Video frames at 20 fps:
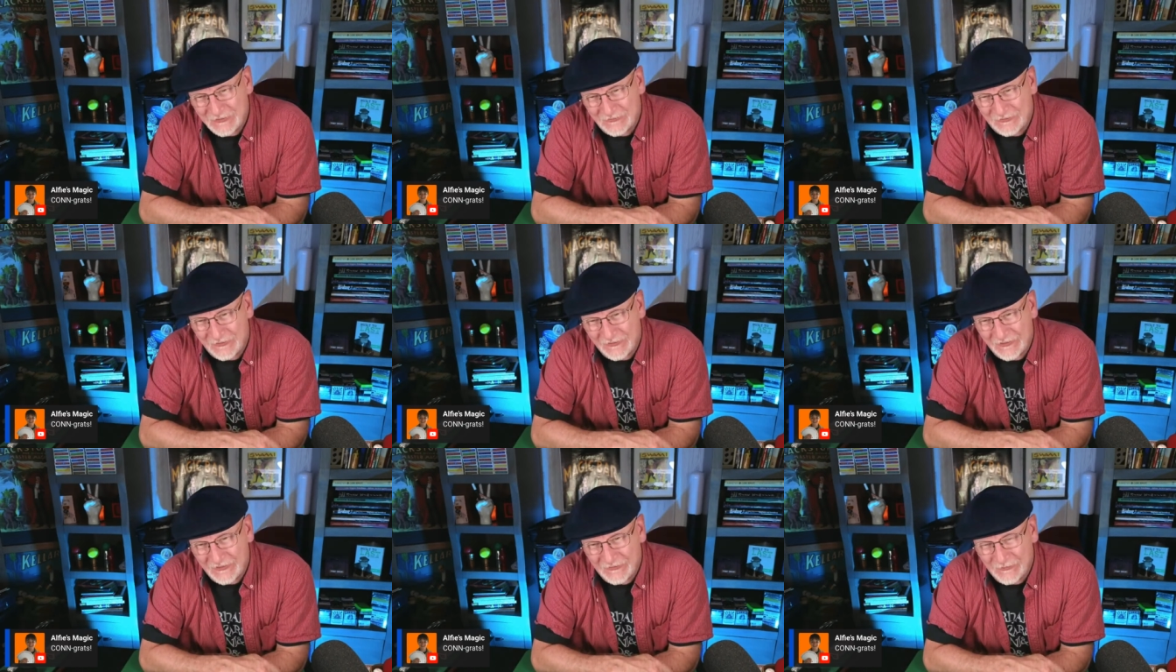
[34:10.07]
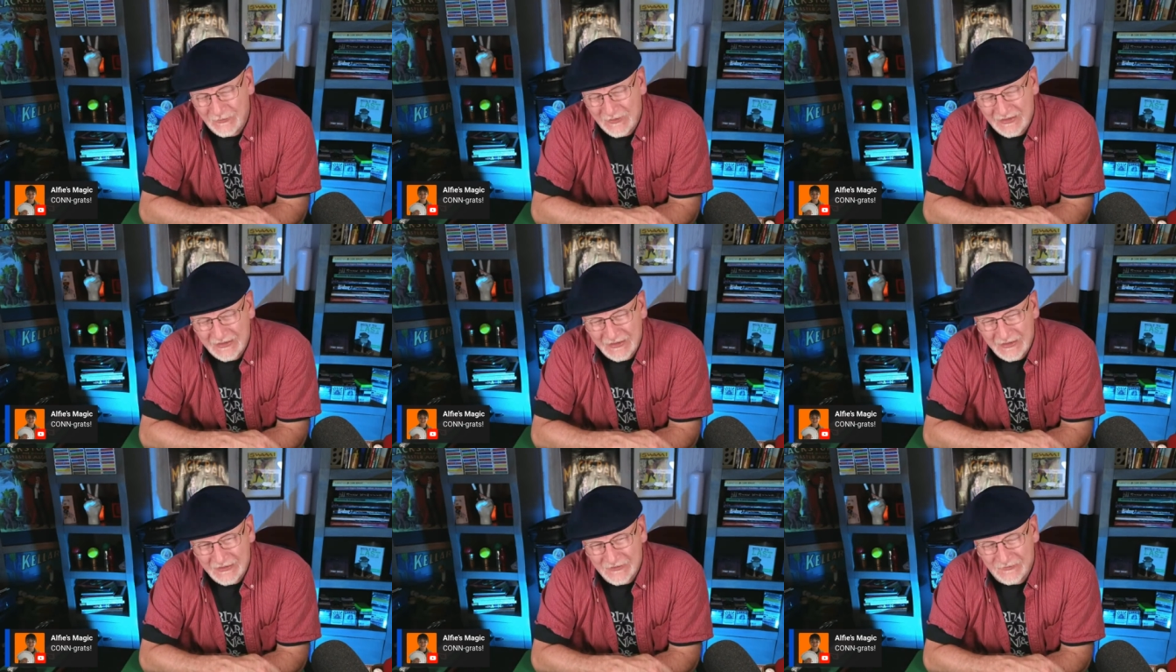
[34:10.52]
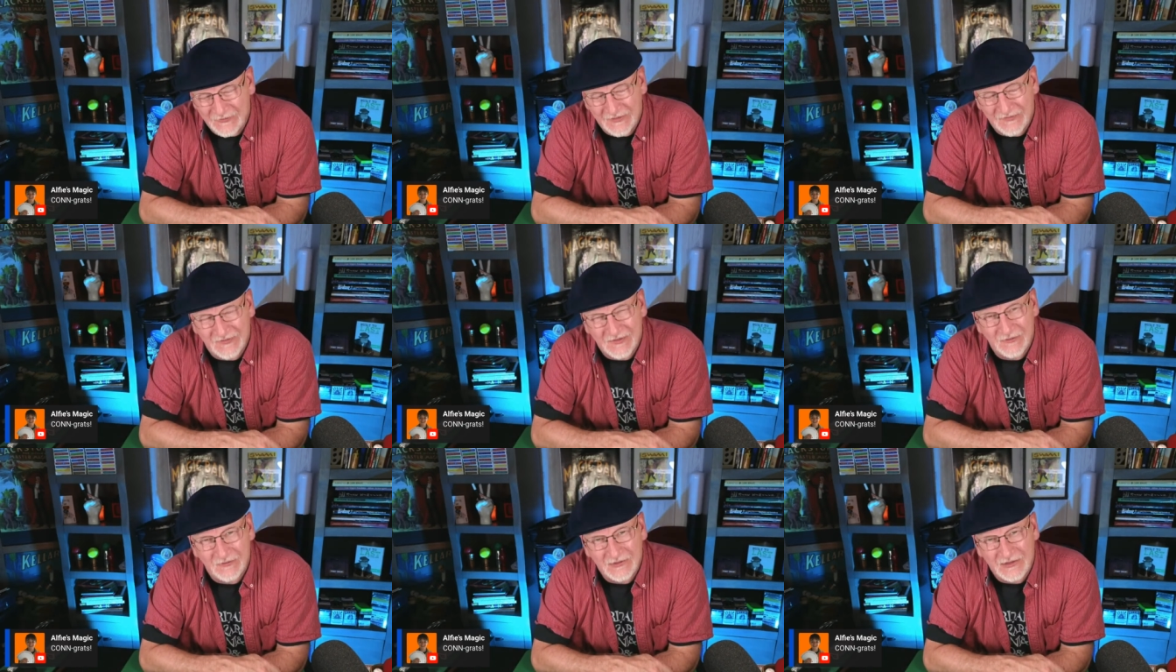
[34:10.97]
for this weekend's
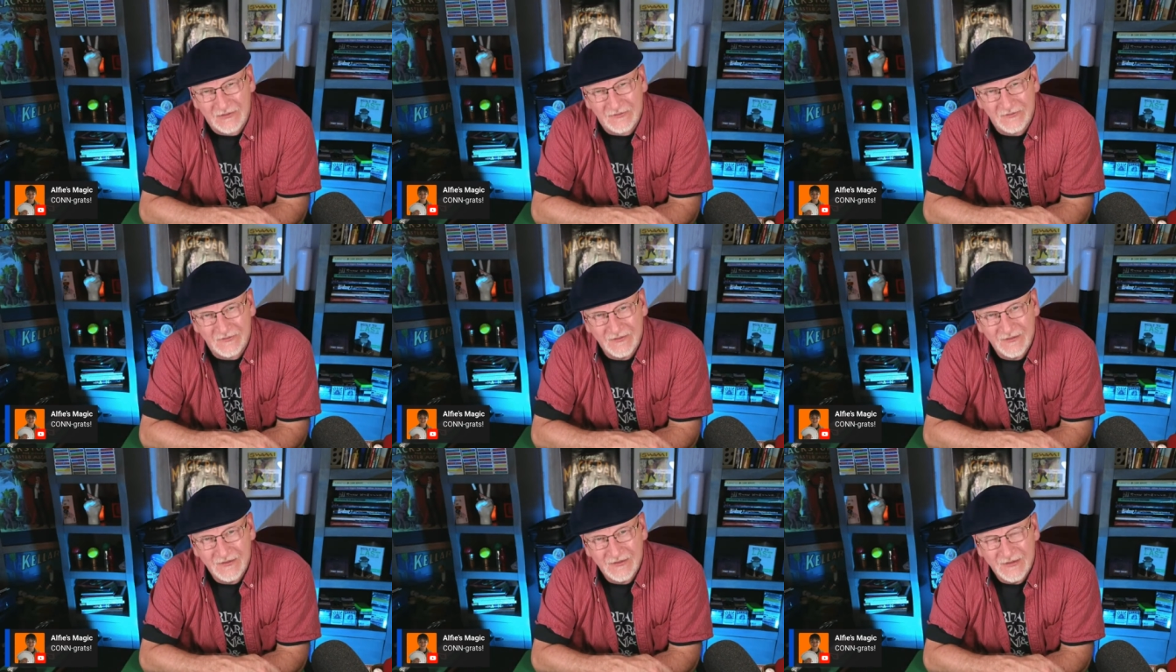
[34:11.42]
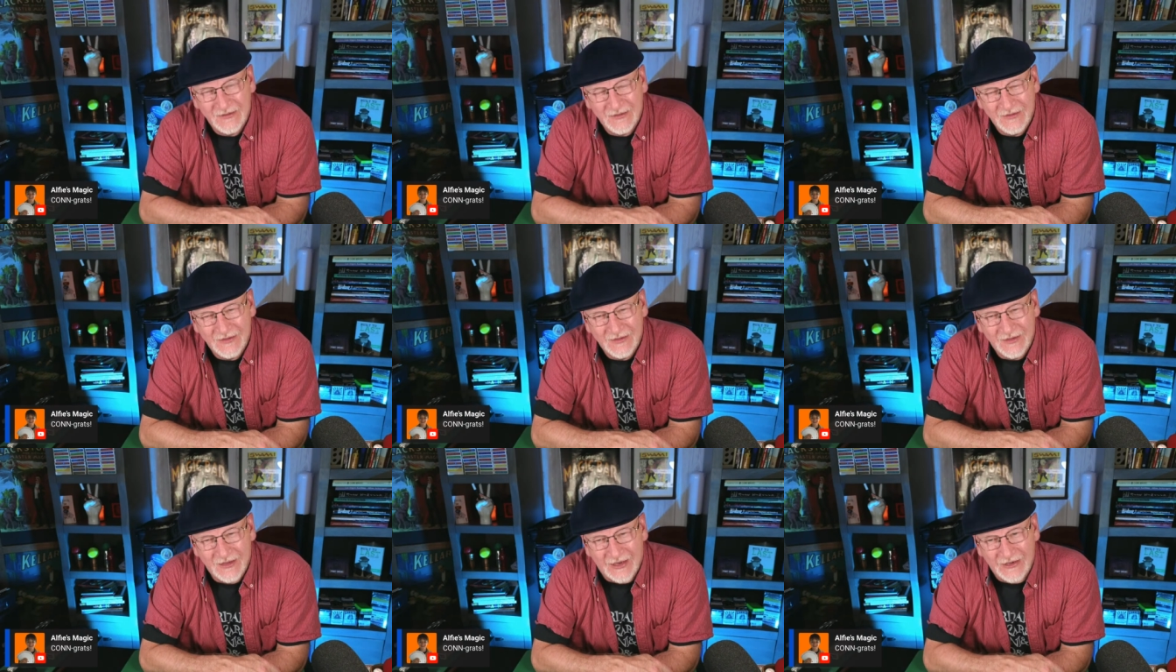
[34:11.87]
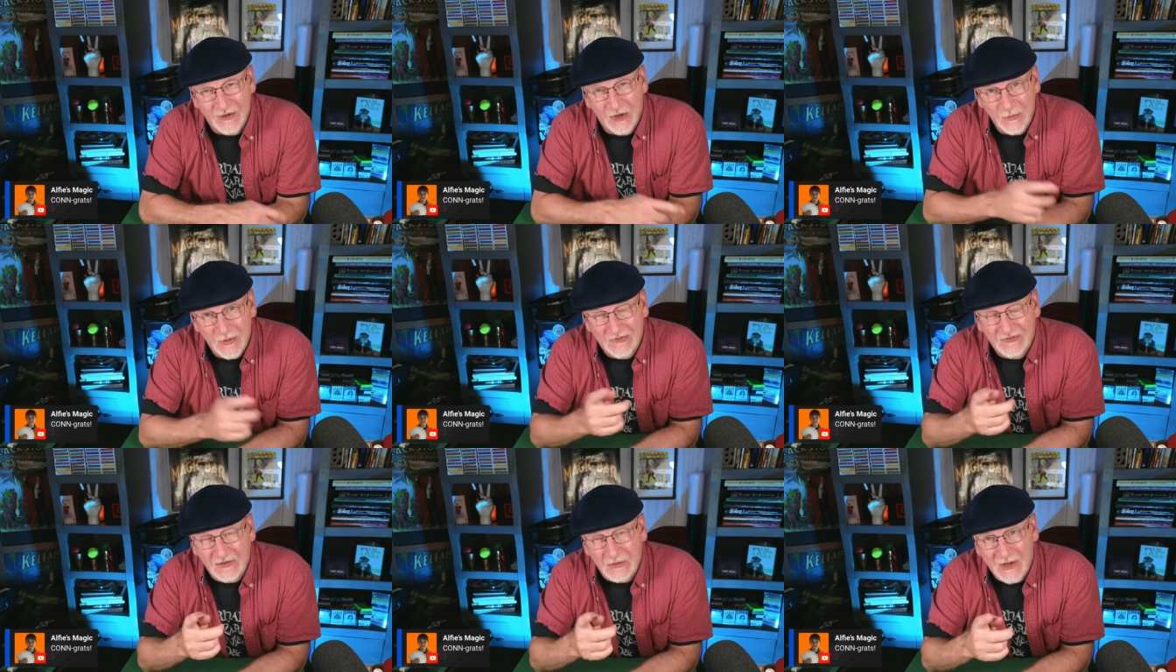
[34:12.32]
festivities. I know I'm
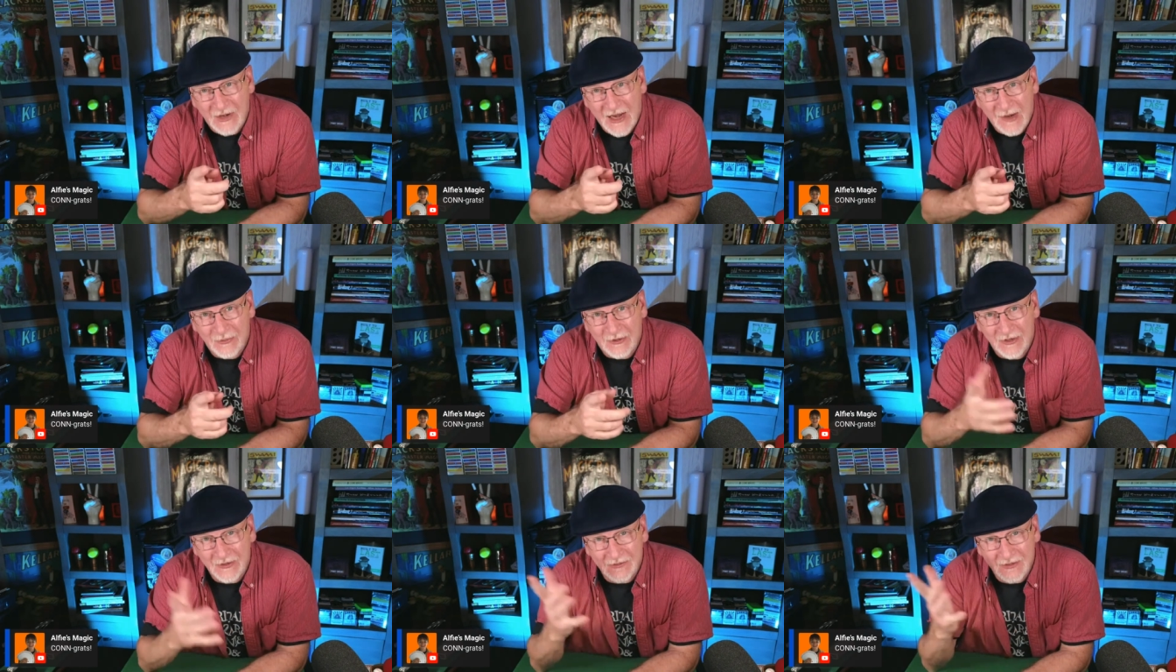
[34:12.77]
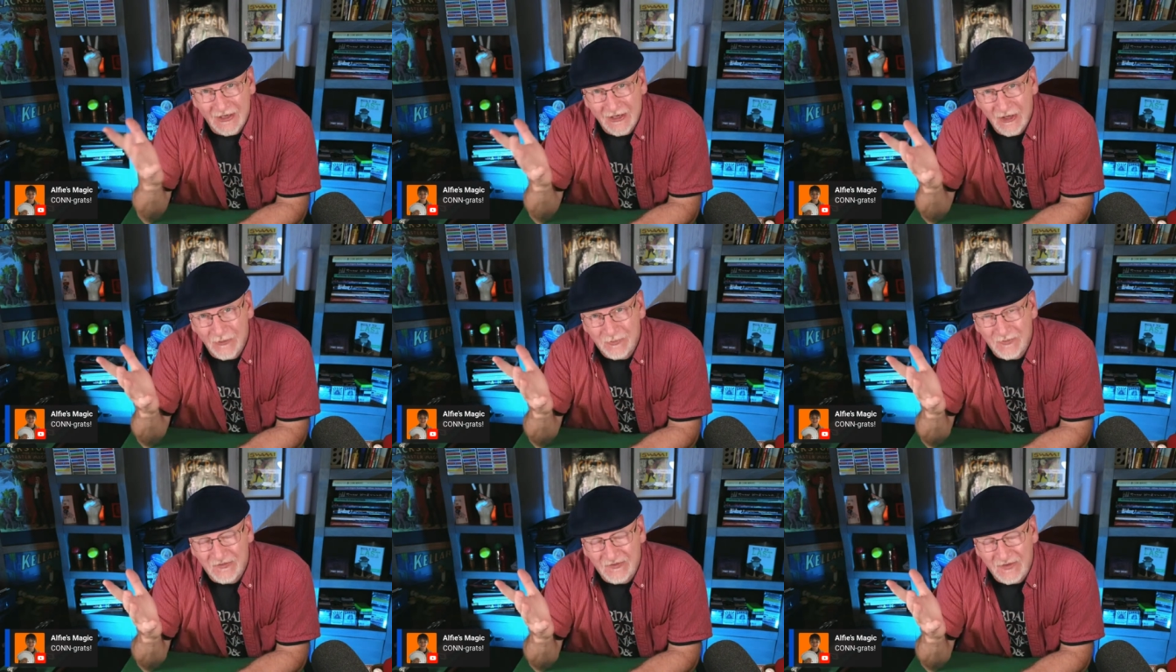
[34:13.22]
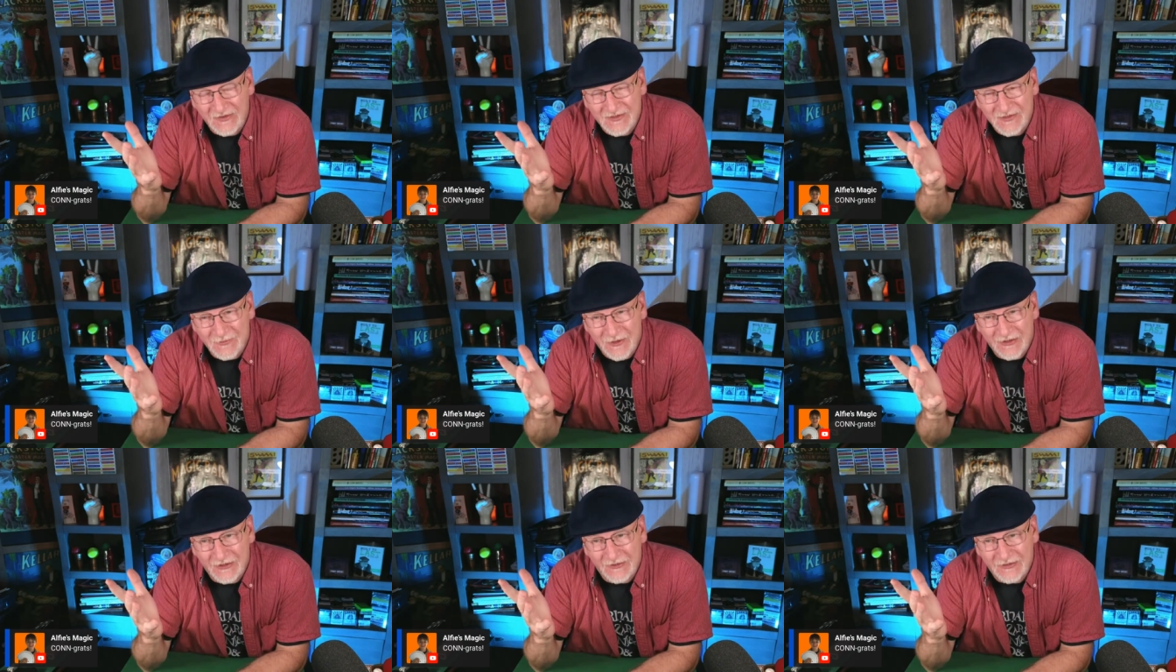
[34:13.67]
going to see Robert. I hope to see
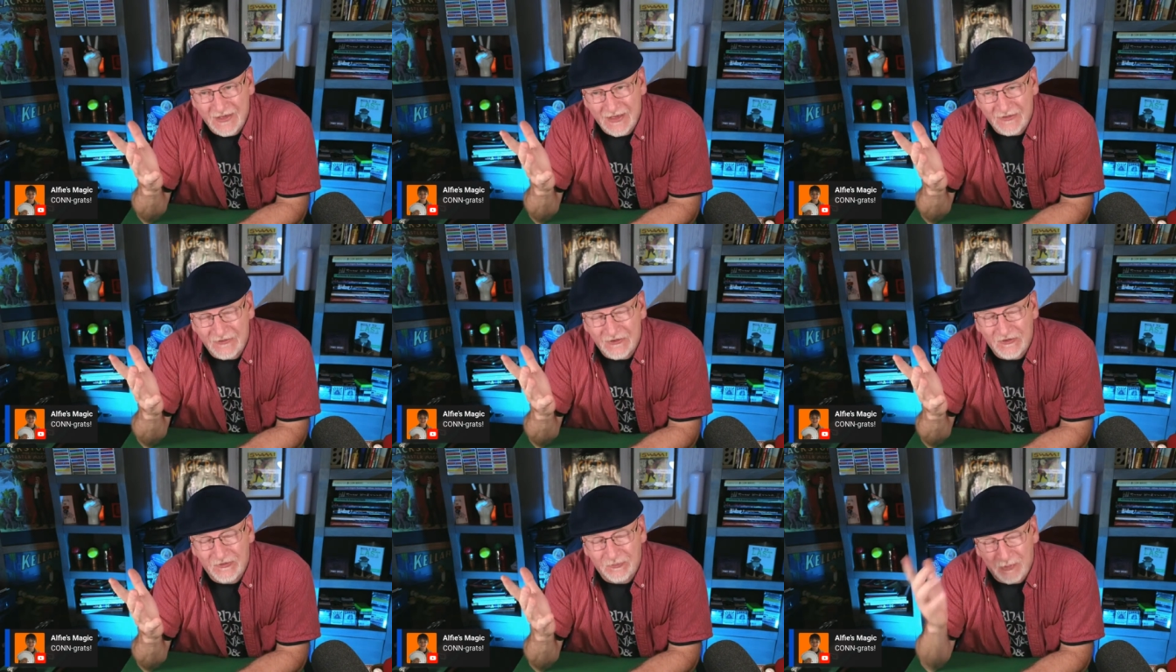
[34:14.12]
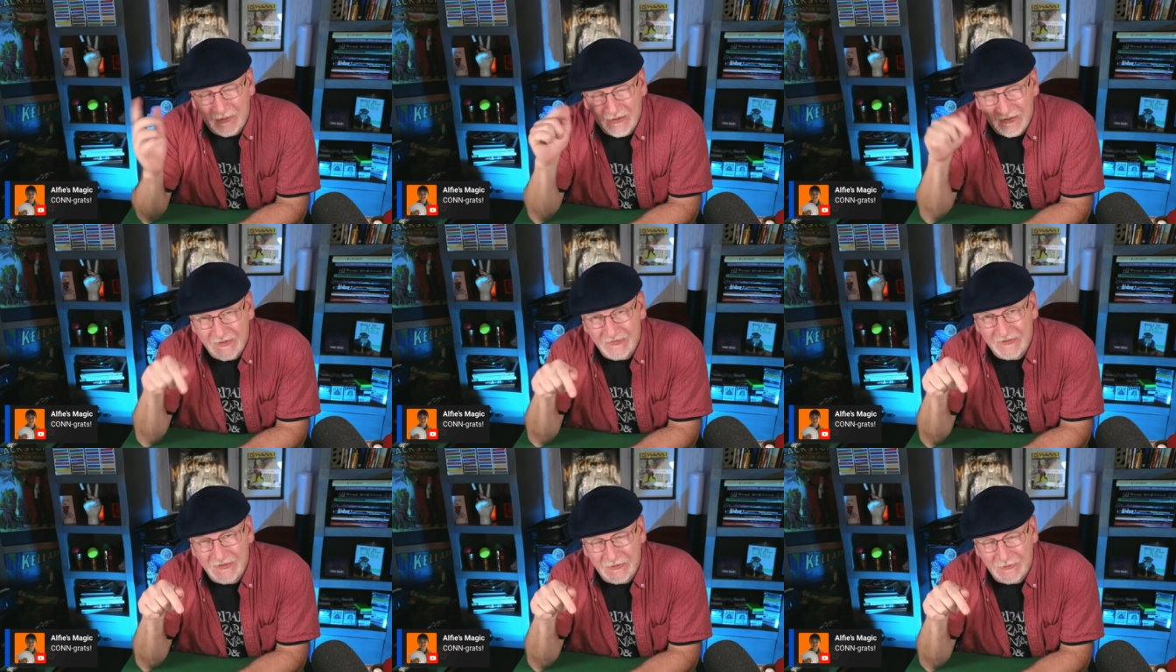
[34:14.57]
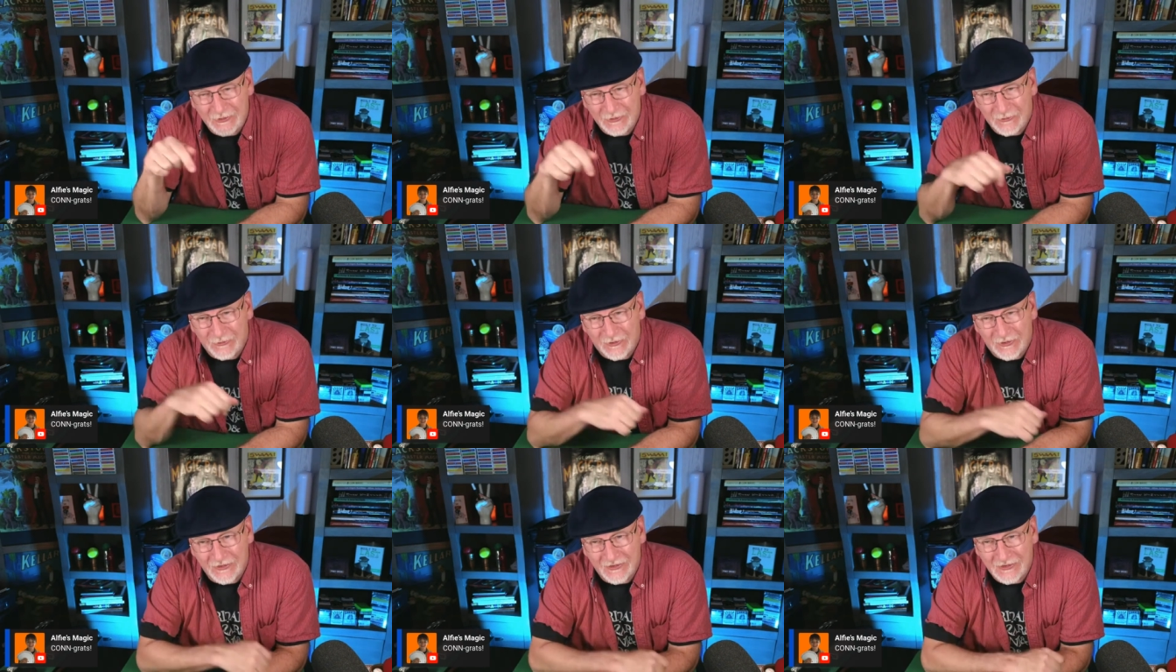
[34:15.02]
some other kindred spirits here in New
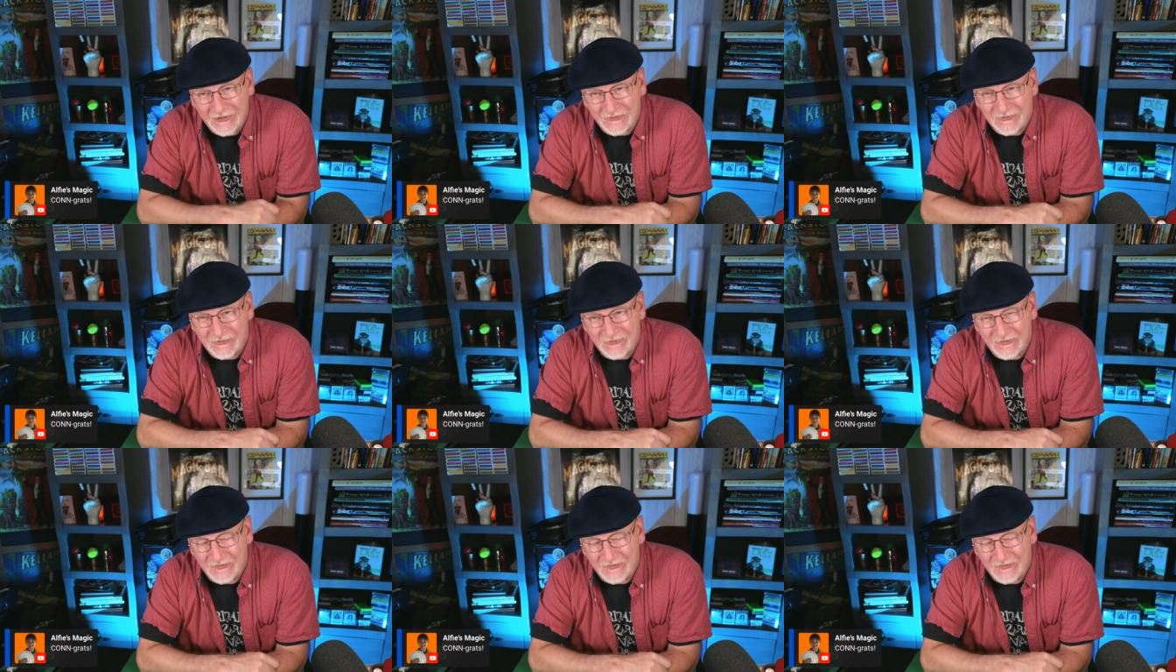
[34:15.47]
Orleans for the